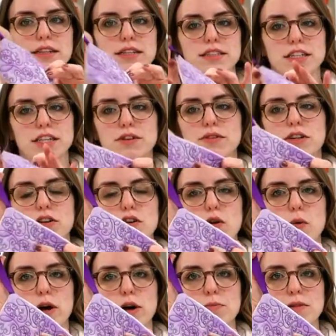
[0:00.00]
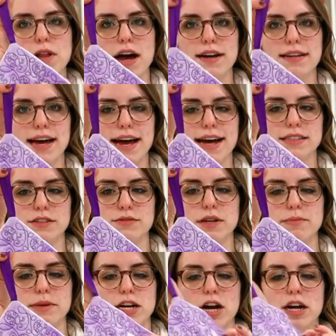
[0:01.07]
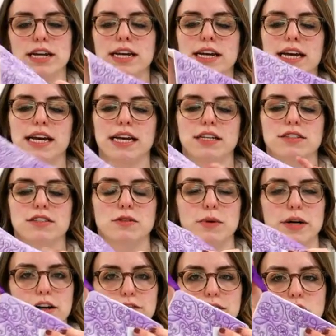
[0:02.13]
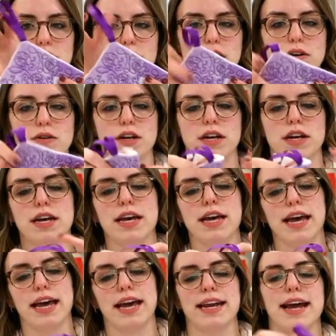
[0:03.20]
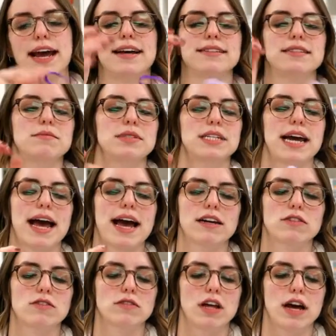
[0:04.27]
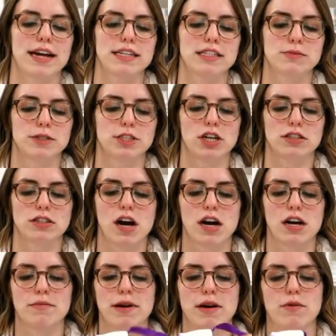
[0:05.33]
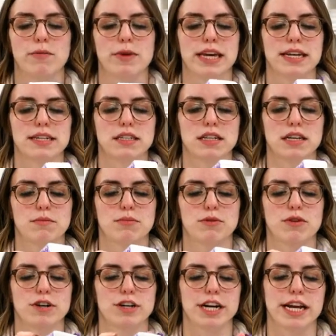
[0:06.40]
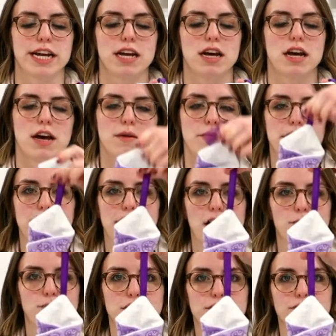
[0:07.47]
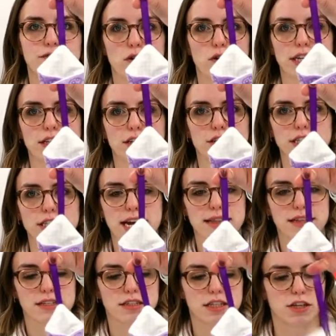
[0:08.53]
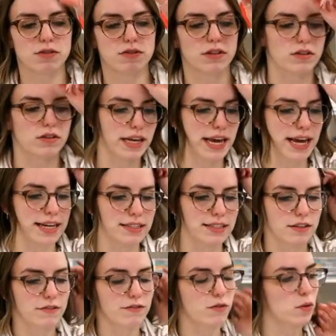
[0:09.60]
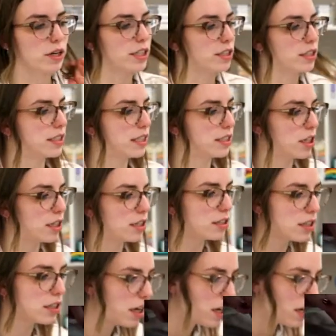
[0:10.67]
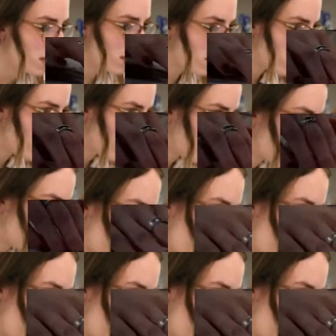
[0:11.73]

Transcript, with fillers: this cute little quilt block that has a ribbon on it and a square of Velcro. And it has some diagonal lines, which I'll talk about when we get to the embroidery, but it helps you fold it and create this cute little case for your scissors. All right,